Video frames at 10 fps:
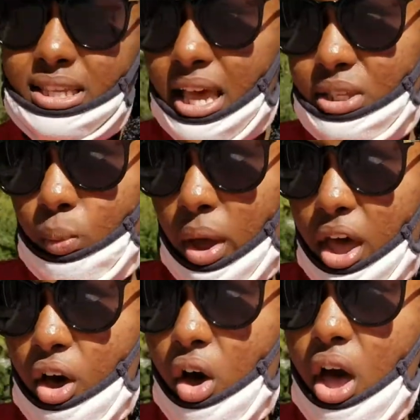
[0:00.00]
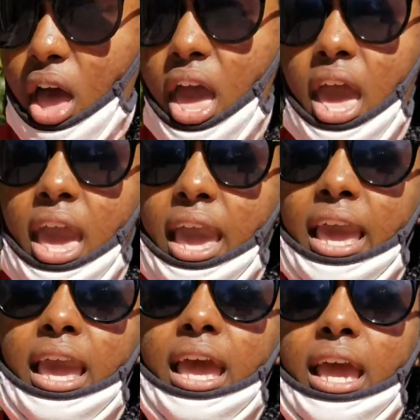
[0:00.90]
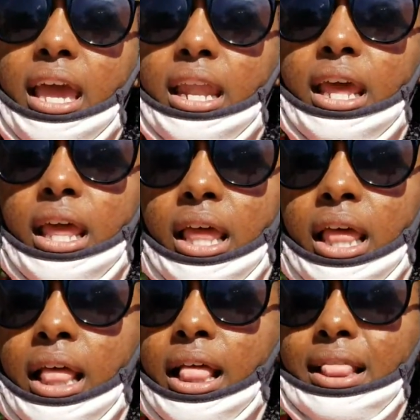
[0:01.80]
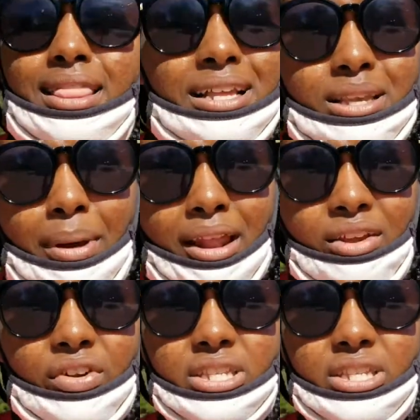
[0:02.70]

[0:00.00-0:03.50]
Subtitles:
as well. And that's about it for